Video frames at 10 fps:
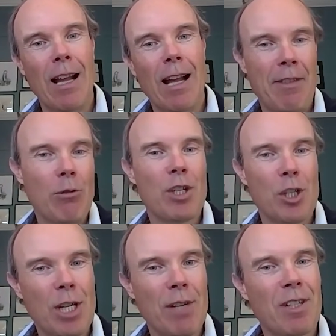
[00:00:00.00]
There was a
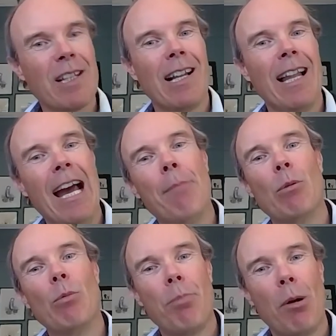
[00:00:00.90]
shift to the cloud,
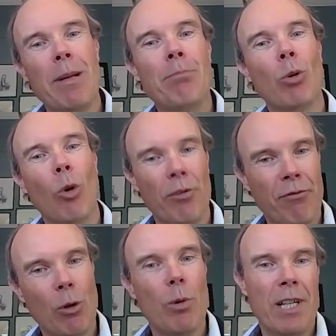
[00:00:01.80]
but we've probably brought
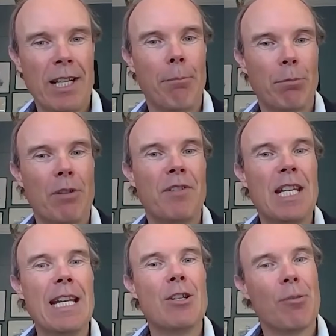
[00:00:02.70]
forward a number of
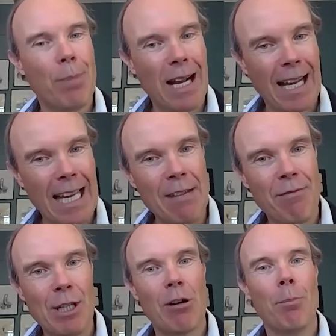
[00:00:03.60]
years of
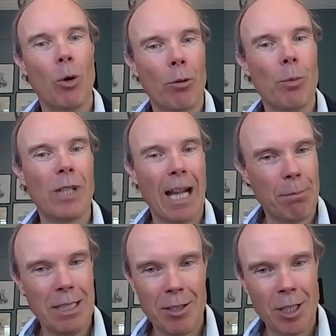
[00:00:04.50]
behaviour, and more
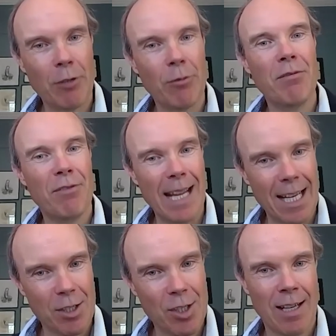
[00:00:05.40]
companies are going to
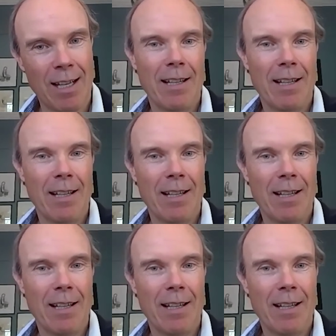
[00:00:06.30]
invest